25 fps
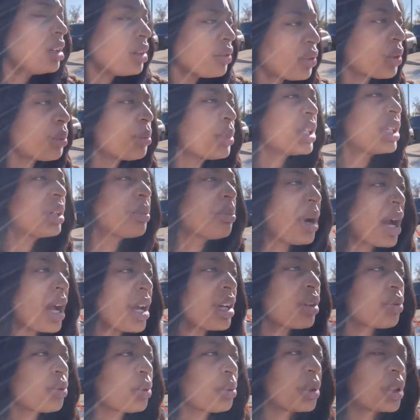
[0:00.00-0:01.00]
for me to buy
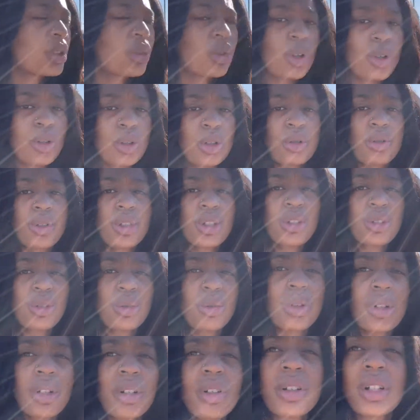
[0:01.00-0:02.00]
it from the grocery
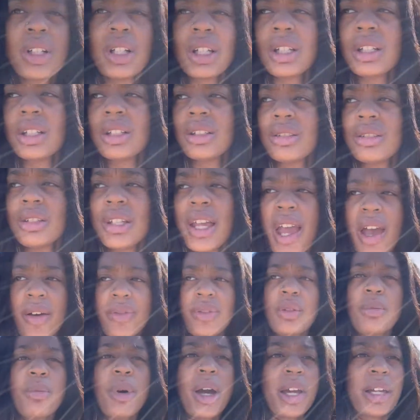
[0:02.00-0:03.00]
store and
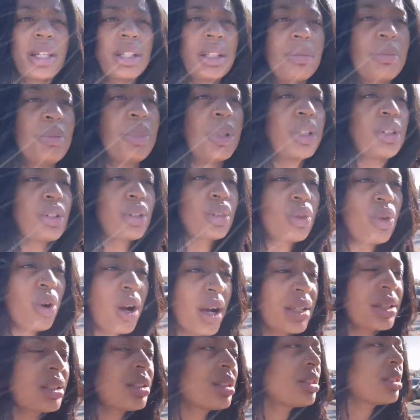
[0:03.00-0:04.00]
have to buy it in bigger
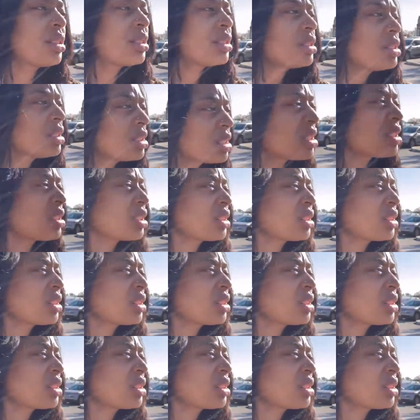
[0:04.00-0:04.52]
quantities.